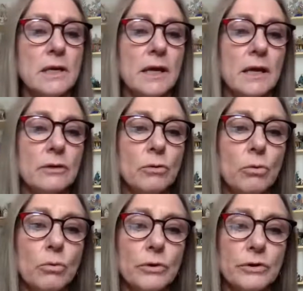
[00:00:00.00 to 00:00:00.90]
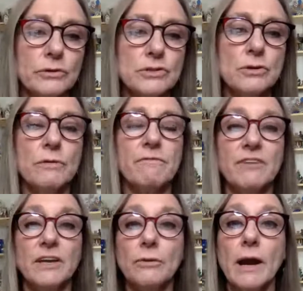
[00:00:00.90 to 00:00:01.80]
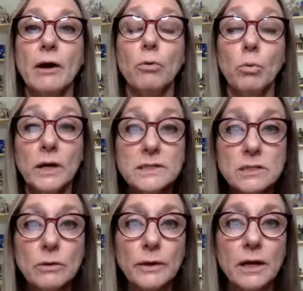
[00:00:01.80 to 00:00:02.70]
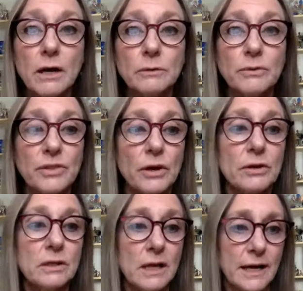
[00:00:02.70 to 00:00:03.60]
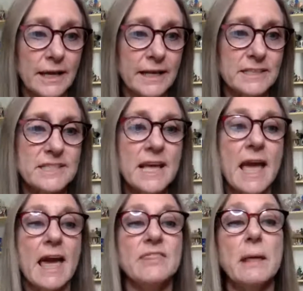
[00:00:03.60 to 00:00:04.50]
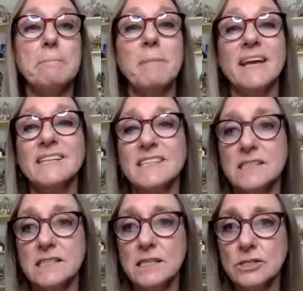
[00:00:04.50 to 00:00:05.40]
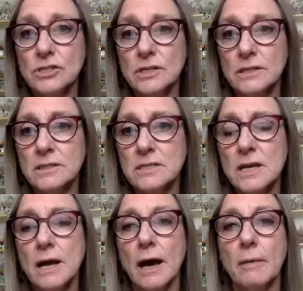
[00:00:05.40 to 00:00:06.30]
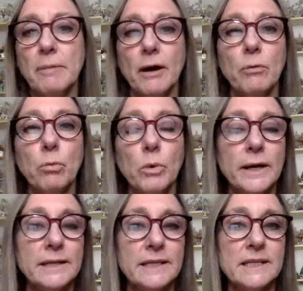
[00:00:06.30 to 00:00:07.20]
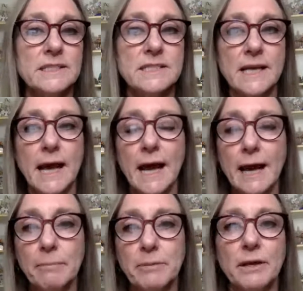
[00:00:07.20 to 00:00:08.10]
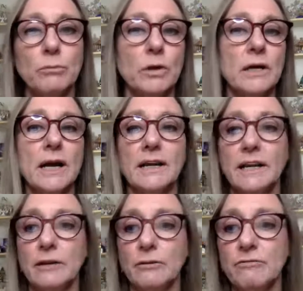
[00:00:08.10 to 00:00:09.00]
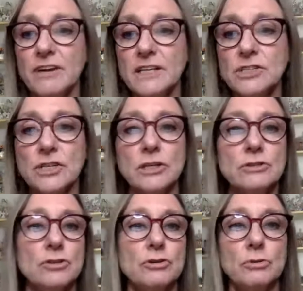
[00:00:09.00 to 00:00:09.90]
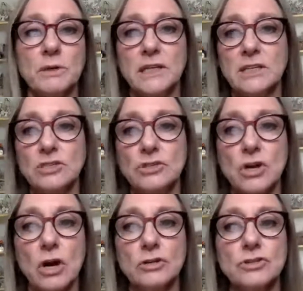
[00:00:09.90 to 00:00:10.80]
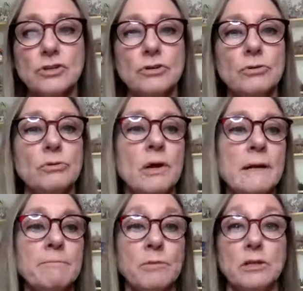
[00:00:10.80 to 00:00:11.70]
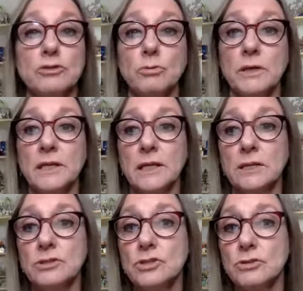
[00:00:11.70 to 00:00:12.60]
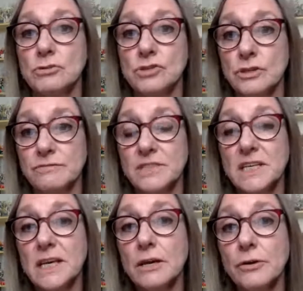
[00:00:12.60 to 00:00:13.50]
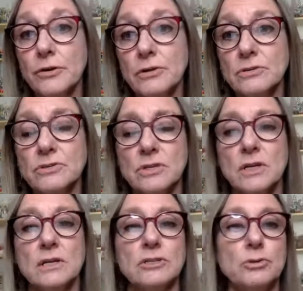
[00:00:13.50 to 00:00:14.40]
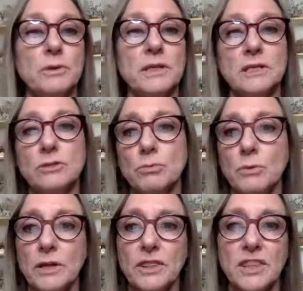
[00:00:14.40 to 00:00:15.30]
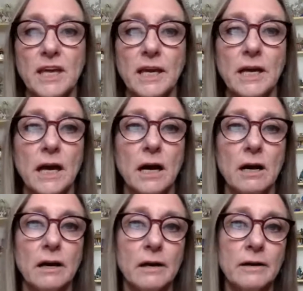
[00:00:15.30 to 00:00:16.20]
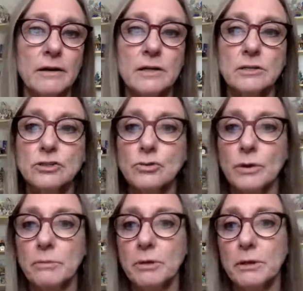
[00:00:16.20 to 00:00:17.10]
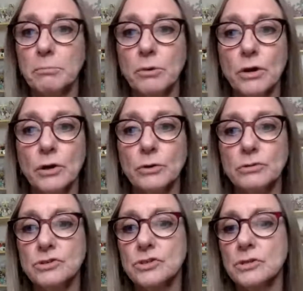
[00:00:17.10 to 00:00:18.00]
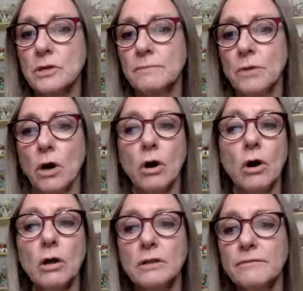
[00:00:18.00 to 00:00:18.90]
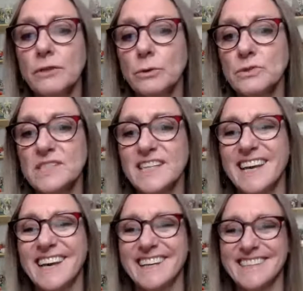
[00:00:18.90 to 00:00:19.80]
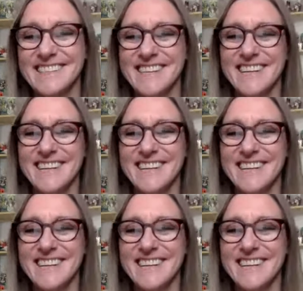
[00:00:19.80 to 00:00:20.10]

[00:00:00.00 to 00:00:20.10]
in order to figure out what's going on with our clients and then make decisions about what needs to happen, what kind of interventions, who do we need to talk to, do we need to shift gears, do we need to rethink our treatment approach, all of those things.